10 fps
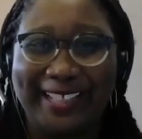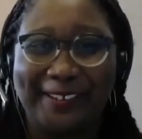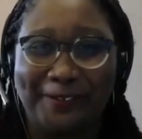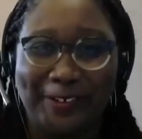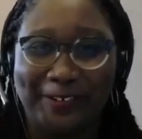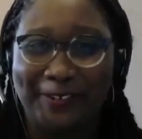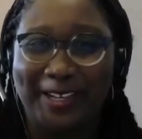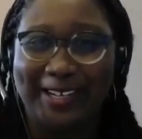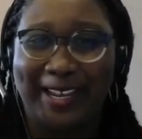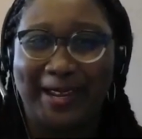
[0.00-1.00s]
and at the
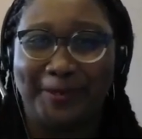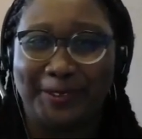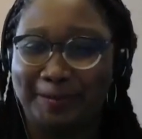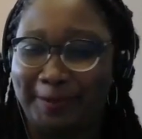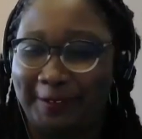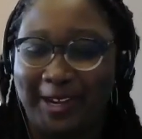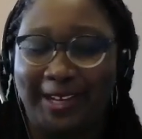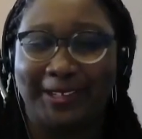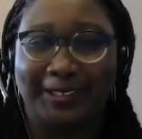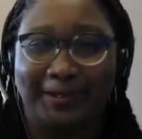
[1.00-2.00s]
forefront and able to
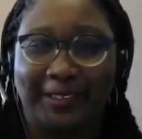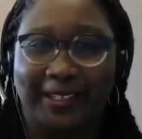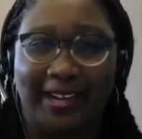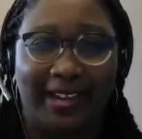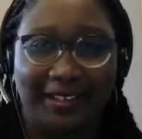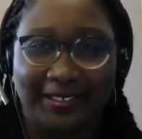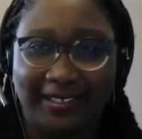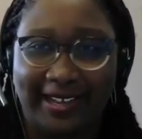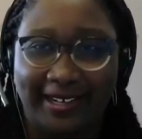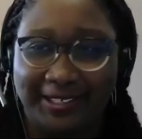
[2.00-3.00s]
provide us with the guidance
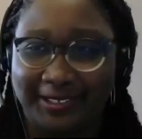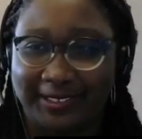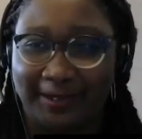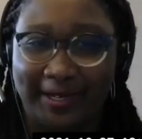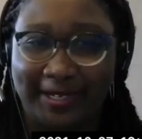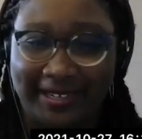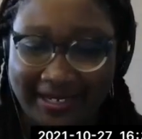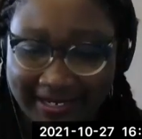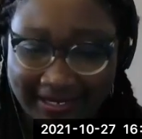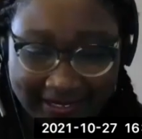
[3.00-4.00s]
and actions that we
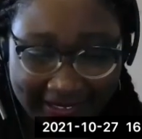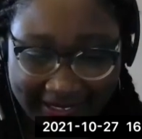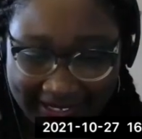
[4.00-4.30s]
need.